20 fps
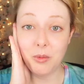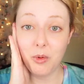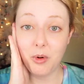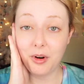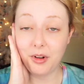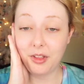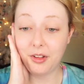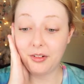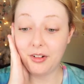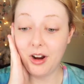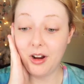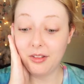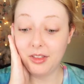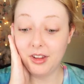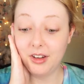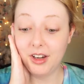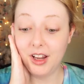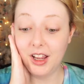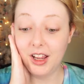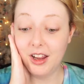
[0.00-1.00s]
wore throughout the
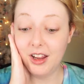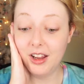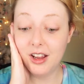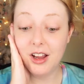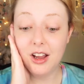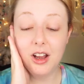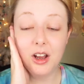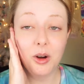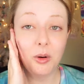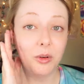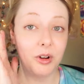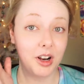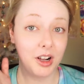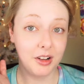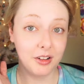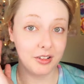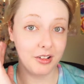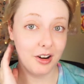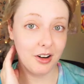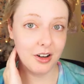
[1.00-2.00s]
day when I
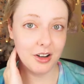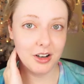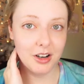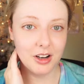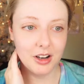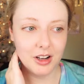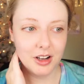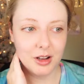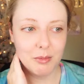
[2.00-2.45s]
started